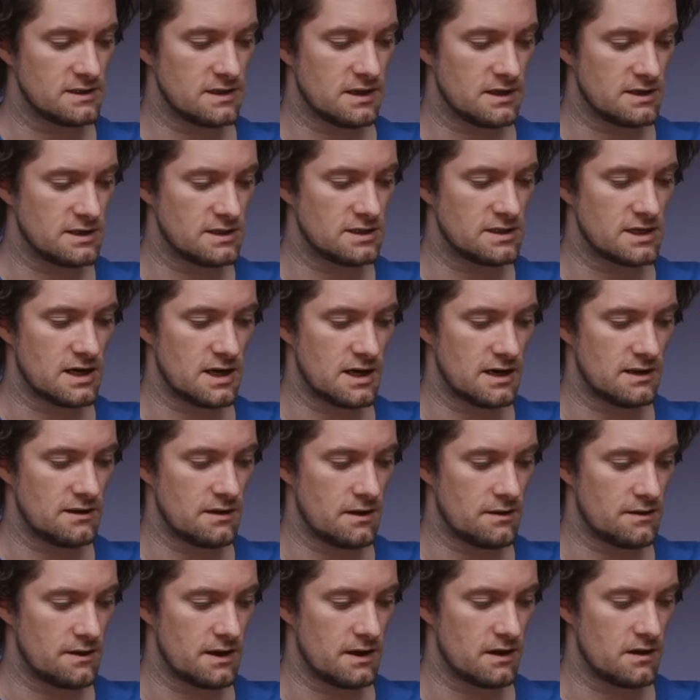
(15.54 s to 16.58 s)
and then just tighten
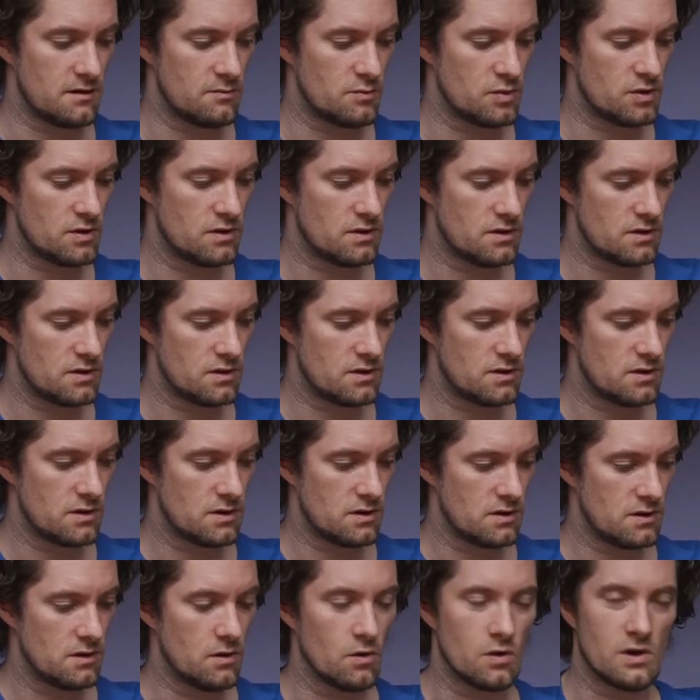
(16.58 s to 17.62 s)
the thing up
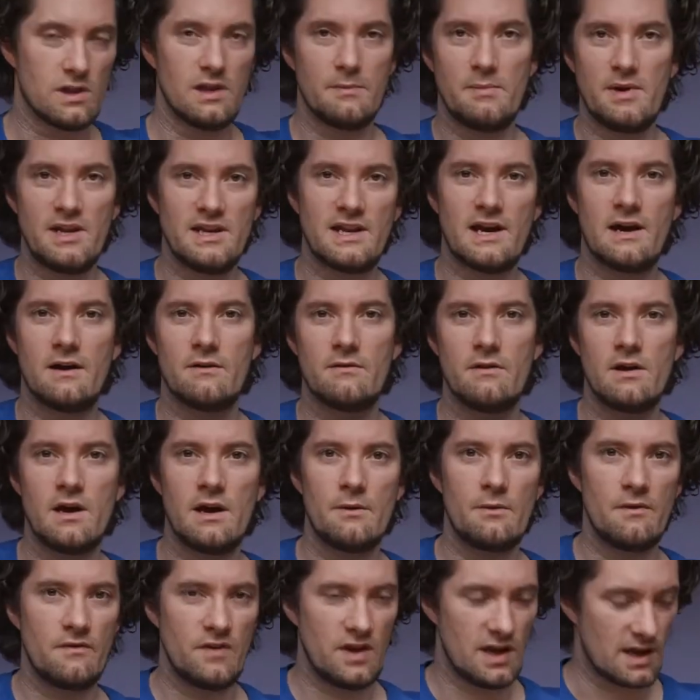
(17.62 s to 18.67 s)
or clip it down,
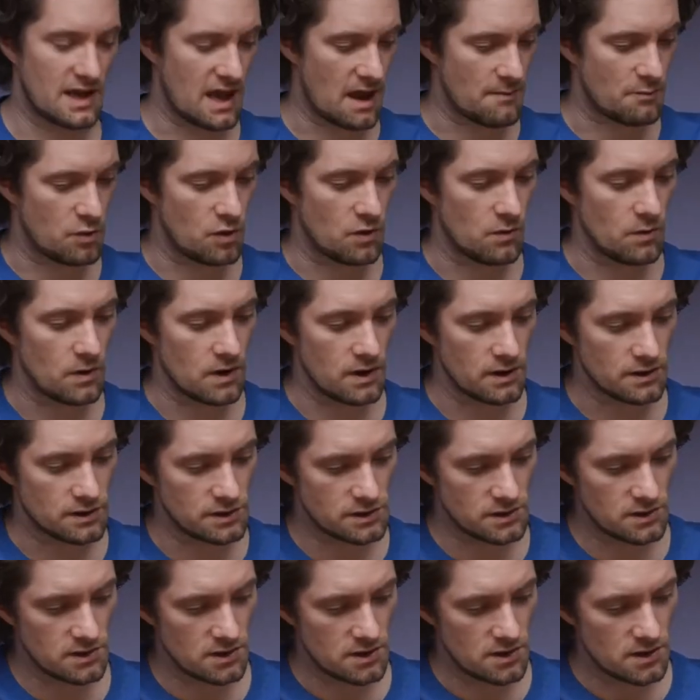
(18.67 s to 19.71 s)
however your capo
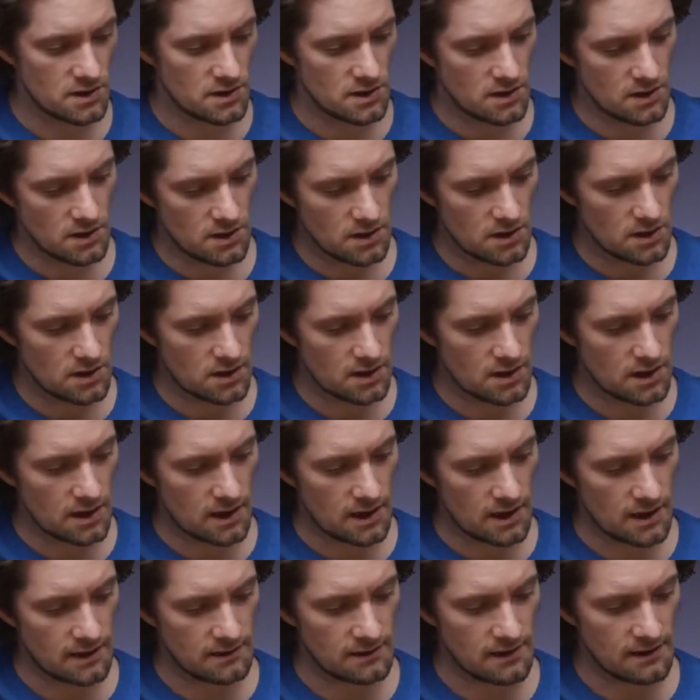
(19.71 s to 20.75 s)
works,
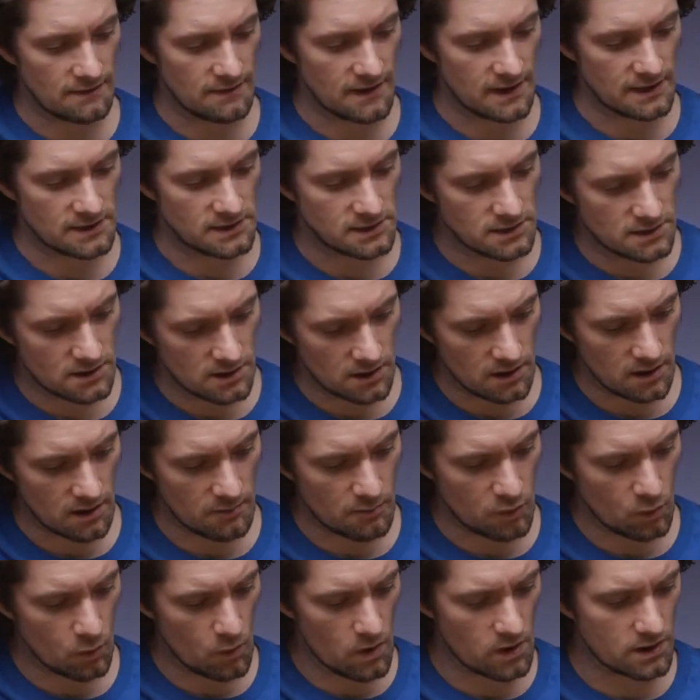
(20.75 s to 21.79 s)
like this.
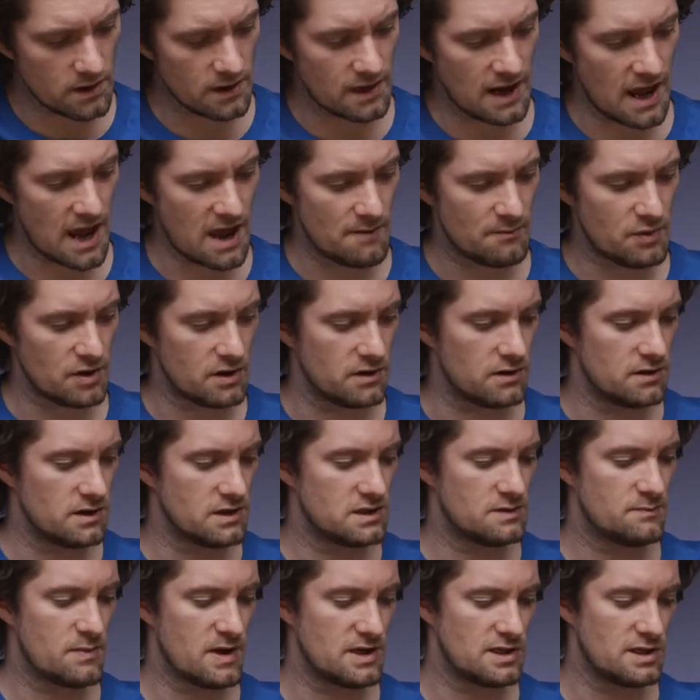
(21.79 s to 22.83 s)
But what can happen,
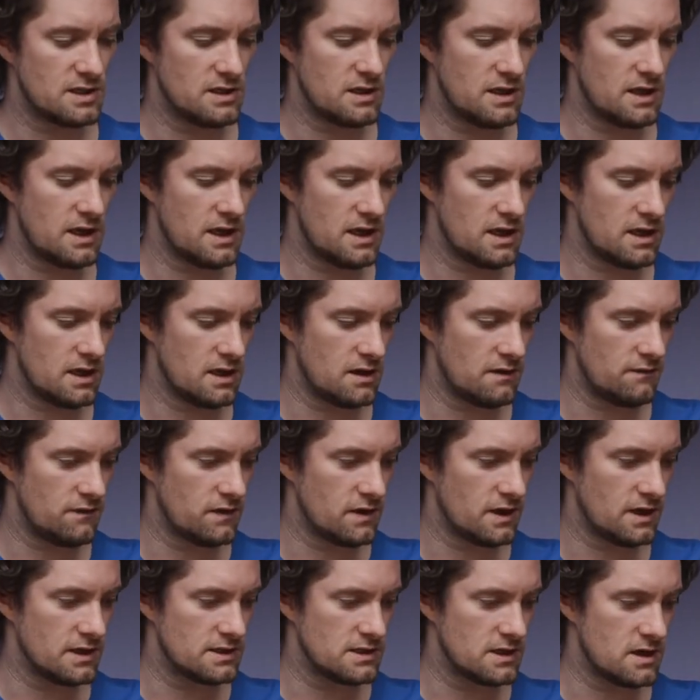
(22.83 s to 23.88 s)
especially if
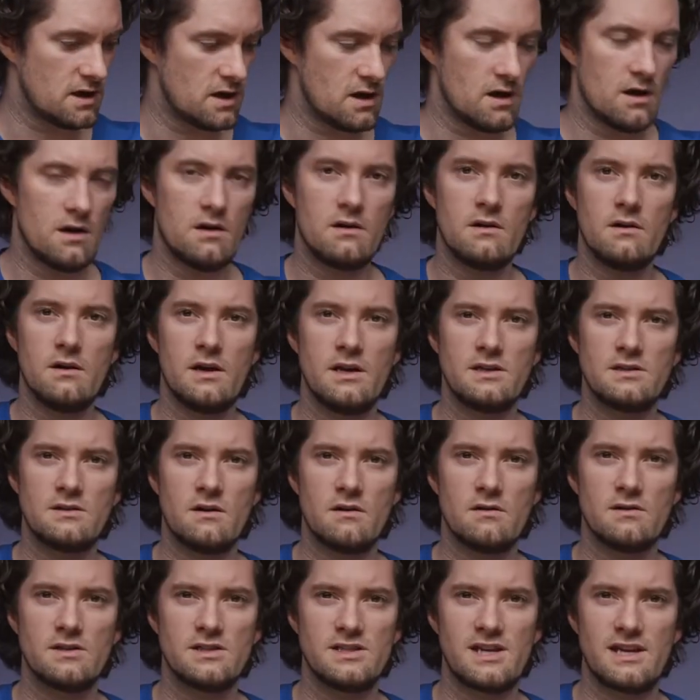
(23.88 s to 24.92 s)
your guitar is
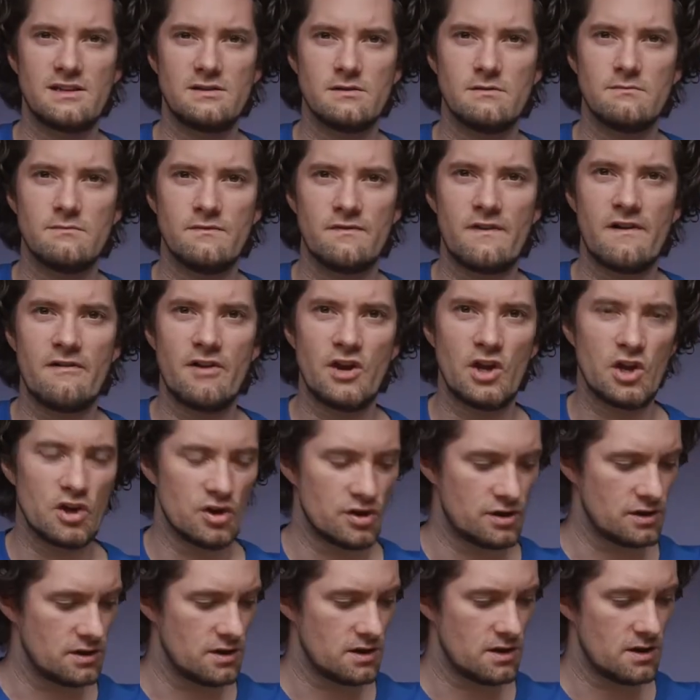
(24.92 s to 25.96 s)
not set up very
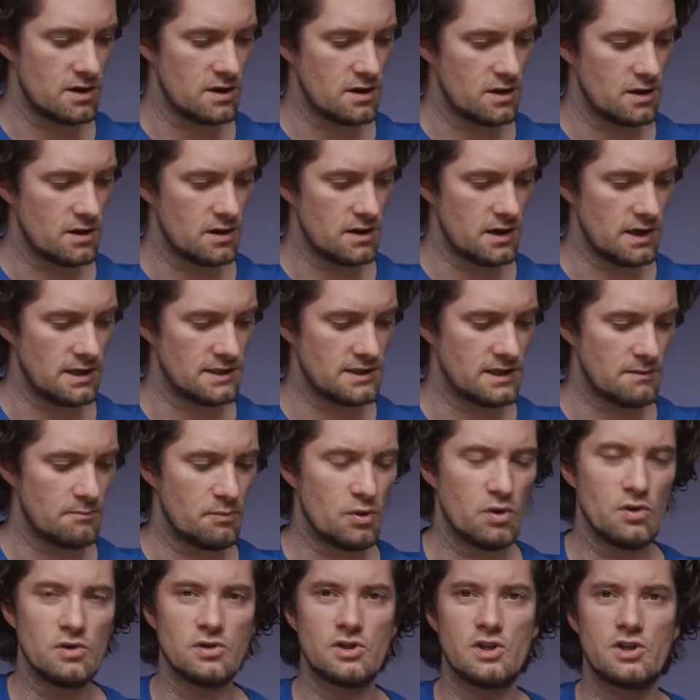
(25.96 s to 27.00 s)
good, is it
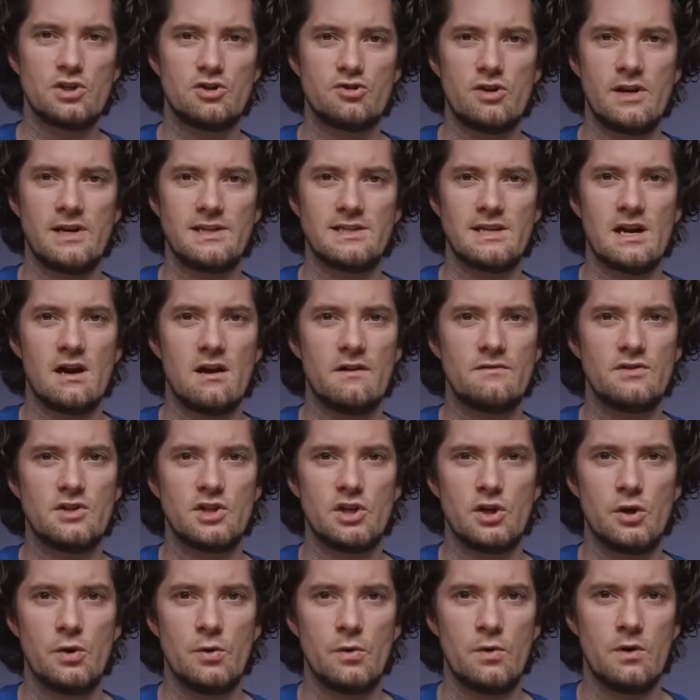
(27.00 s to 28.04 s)
pulls the strings out of
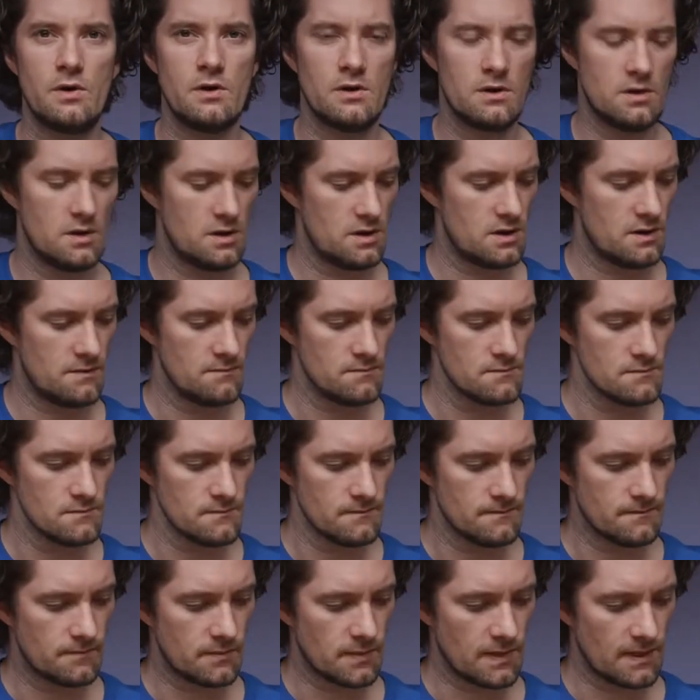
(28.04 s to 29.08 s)
tune.
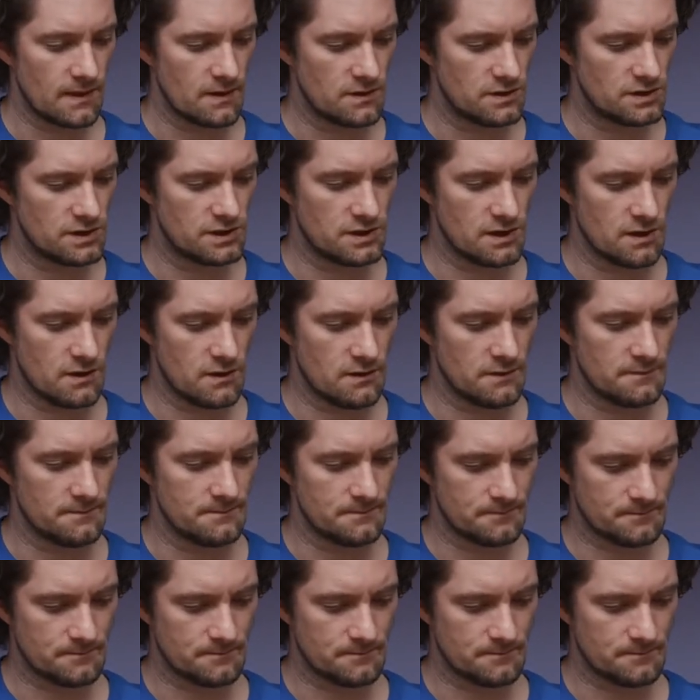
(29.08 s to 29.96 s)
So